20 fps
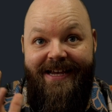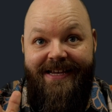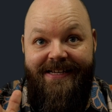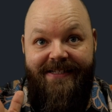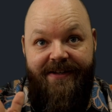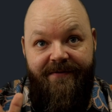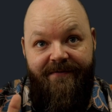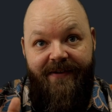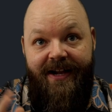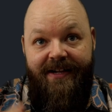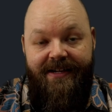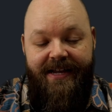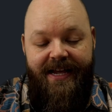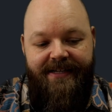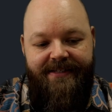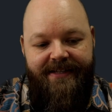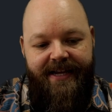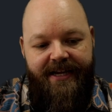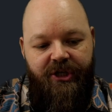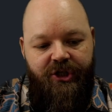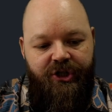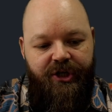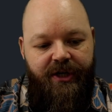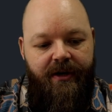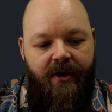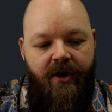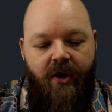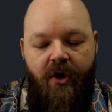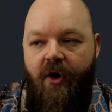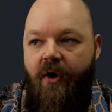is the file
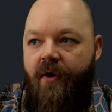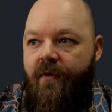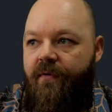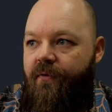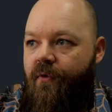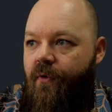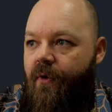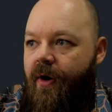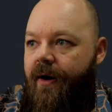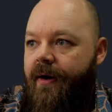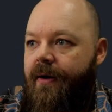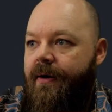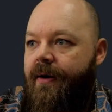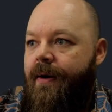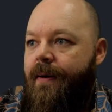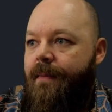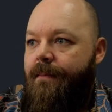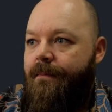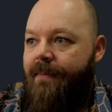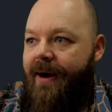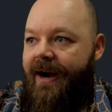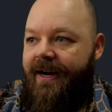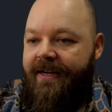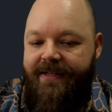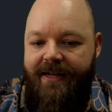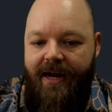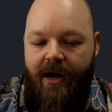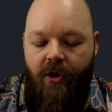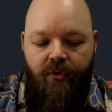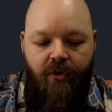extension for
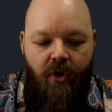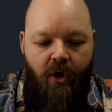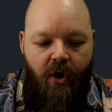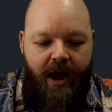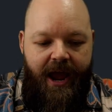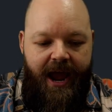Markdown.